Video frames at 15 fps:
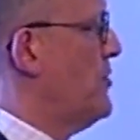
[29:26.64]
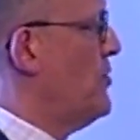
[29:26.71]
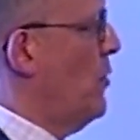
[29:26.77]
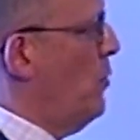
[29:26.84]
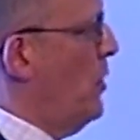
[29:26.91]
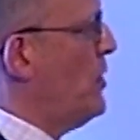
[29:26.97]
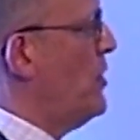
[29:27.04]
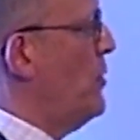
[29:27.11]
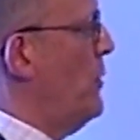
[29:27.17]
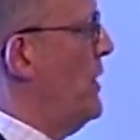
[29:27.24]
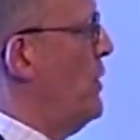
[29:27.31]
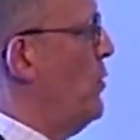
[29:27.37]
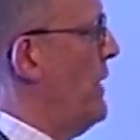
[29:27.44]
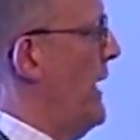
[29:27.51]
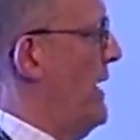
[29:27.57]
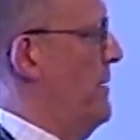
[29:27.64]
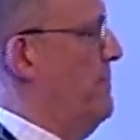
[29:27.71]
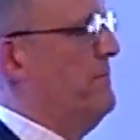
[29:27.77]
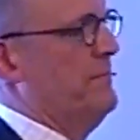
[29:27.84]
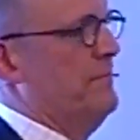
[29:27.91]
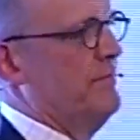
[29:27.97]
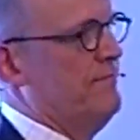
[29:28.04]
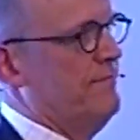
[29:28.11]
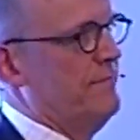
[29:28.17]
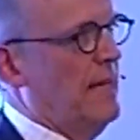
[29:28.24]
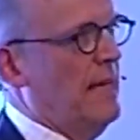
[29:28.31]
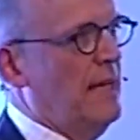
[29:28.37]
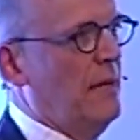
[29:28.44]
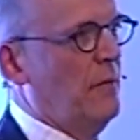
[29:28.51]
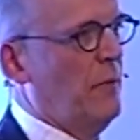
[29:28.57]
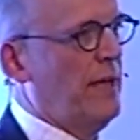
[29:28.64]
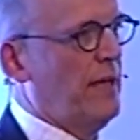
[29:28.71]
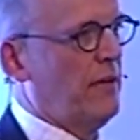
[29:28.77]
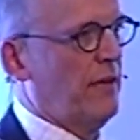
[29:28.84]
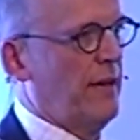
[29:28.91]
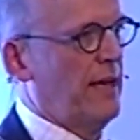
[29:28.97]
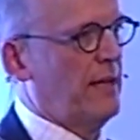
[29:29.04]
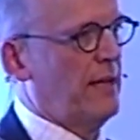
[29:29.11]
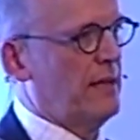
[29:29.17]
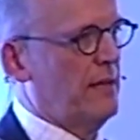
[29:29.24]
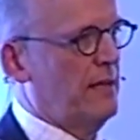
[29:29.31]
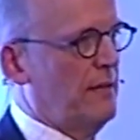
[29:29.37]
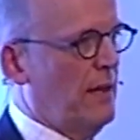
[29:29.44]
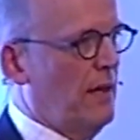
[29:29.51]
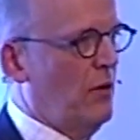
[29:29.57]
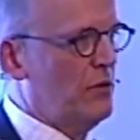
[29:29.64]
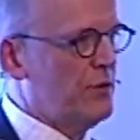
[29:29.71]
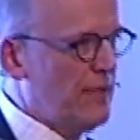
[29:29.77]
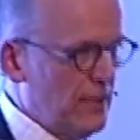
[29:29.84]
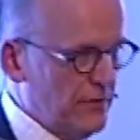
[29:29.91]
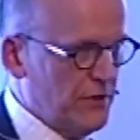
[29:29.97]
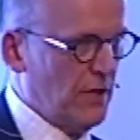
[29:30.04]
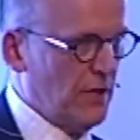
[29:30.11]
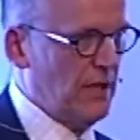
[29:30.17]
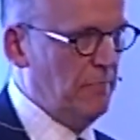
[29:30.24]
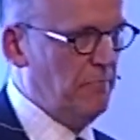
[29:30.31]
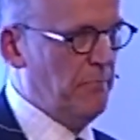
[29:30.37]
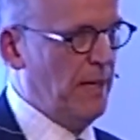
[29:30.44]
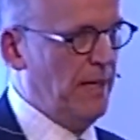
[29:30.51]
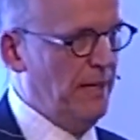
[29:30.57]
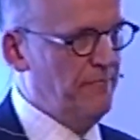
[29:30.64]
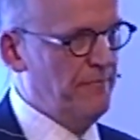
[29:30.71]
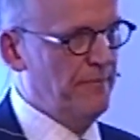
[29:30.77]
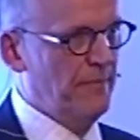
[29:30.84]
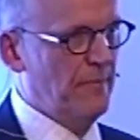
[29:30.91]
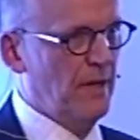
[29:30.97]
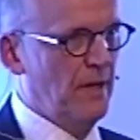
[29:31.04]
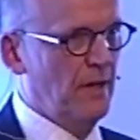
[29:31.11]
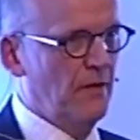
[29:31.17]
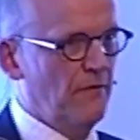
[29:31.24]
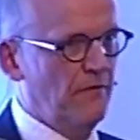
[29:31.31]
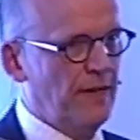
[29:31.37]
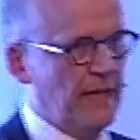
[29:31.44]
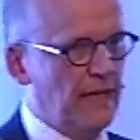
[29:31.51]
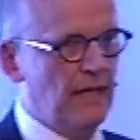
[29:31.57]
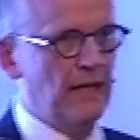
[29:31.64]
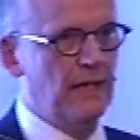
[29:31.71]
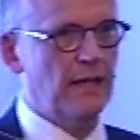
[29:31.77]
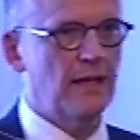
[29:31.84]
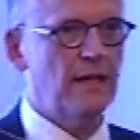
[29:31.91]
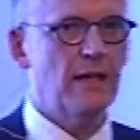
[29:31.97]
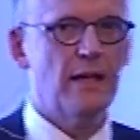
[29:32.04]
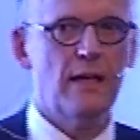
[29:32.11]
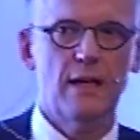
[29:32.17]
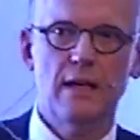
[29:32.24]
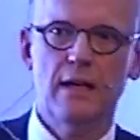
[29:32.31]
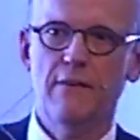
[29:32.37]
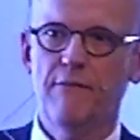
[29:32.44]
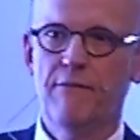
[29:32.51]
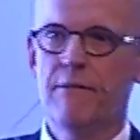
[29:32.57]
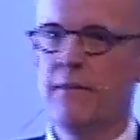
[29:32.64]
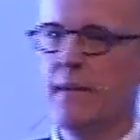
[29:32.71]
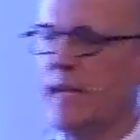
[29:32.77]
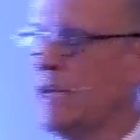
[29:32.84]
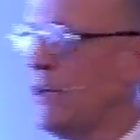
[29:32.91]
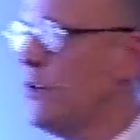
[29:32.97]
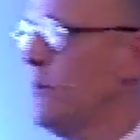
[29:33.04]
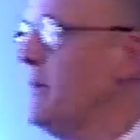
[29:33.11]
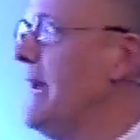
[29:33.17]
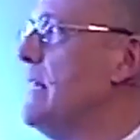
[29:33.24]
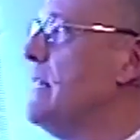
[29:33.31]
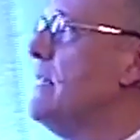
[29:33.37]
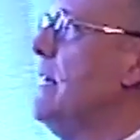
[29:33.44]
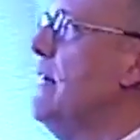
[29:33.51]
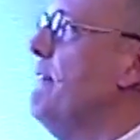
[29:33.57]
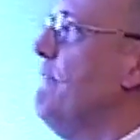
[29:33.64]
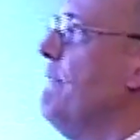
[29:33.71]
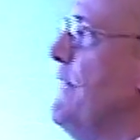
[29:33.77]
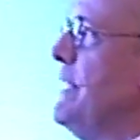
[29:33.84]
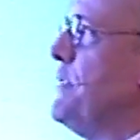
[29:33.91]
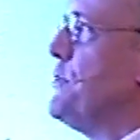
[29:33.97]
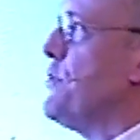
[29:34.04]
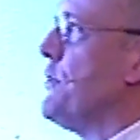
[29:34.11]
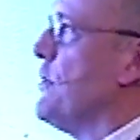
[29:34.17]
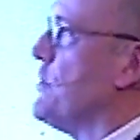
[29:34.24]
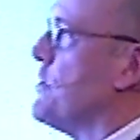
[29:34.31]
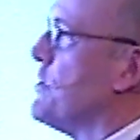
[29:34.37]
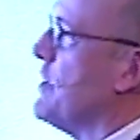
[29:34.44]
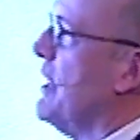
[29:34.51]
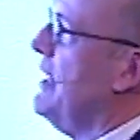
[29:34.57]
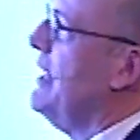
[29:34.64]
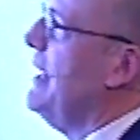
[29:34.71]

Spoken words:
So what do we do then? We create ourselves a company. We incubate ventures,